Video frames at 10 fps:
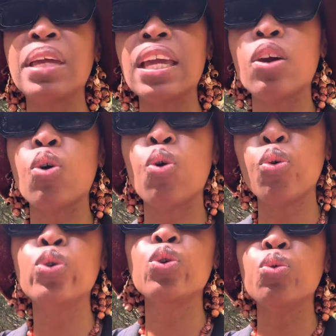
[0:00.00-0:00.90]
being
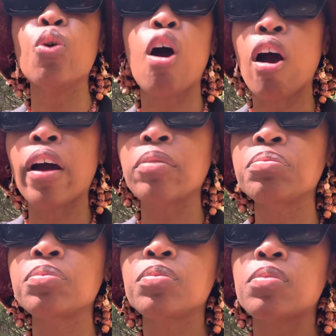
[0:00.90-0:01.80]
who you are.
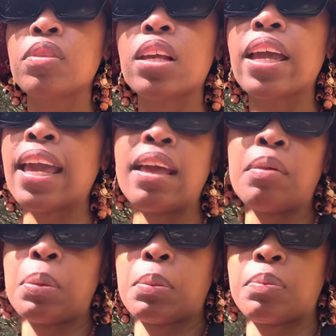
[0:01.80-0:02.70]

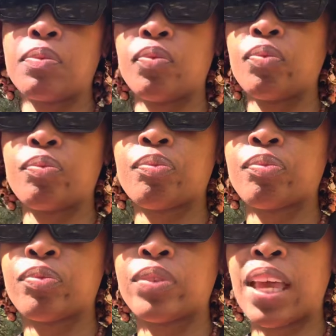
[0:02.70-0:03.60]
And
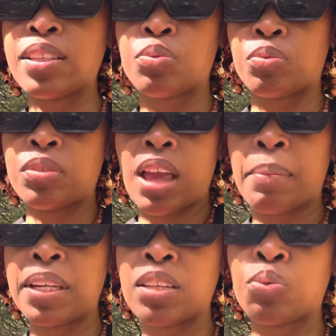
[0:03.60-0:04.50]
that's
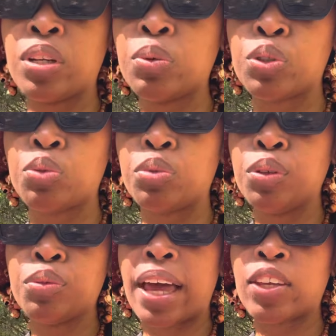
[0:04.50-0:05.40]
really what you
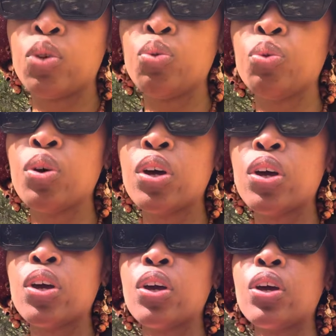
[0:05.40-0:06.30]
do. Like, you,
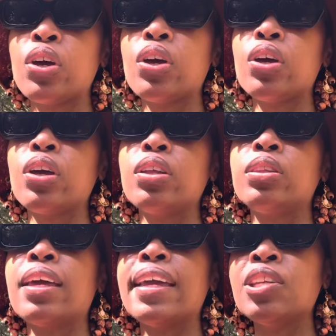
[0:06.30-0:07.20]

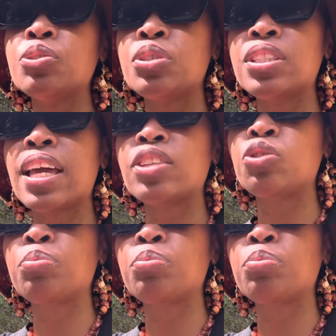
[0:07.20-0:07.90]
the energy that you